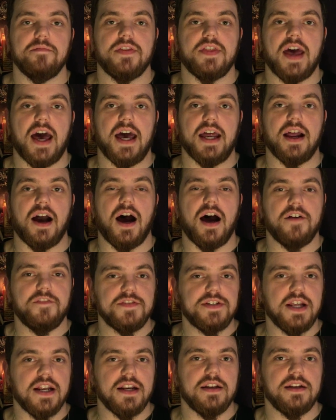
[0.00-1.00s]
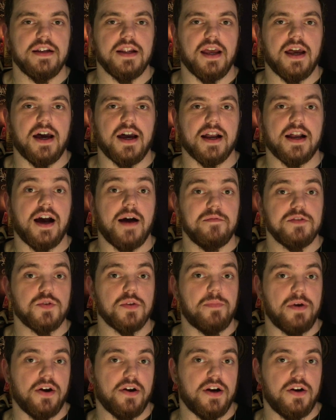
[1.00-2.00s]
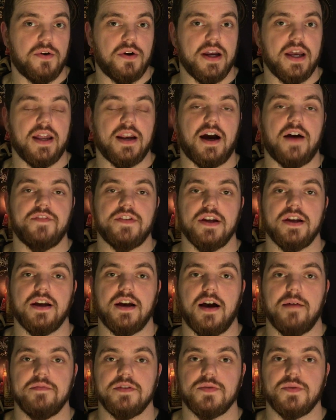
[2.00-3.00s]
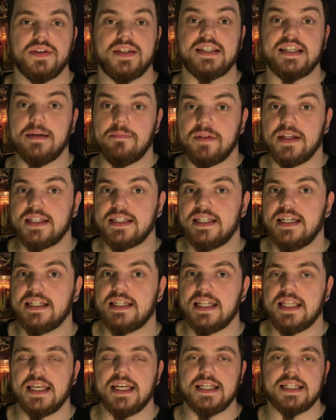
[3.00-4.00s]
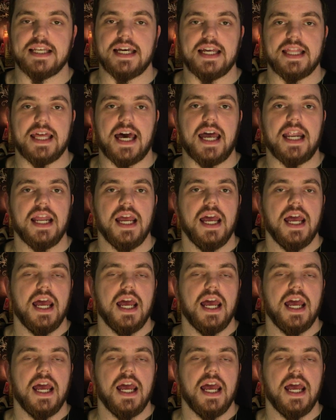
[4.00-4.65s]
that often comes with paranoia and often comes with sleeplessness and things like that,